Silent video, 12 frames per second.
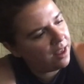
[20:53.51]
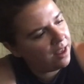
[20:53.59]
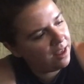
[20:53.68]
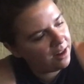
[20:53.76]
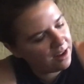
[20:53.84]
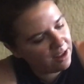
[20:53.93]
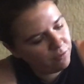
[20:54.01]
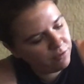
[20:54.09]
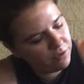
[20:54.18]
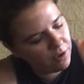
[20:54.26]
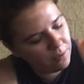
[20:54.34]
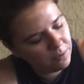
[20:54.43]
And I
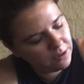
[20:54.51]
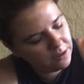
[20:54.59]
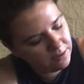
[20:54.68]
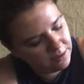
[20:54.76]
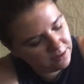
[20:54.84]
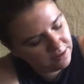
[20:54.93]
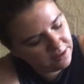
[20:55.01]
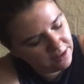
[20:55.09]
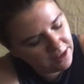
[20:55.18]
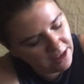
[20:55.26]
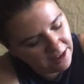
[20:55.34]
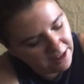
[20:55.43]
don't
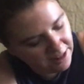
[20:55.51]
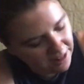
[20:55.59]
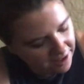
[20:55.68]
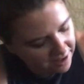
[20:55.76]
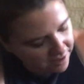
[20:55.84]
see any like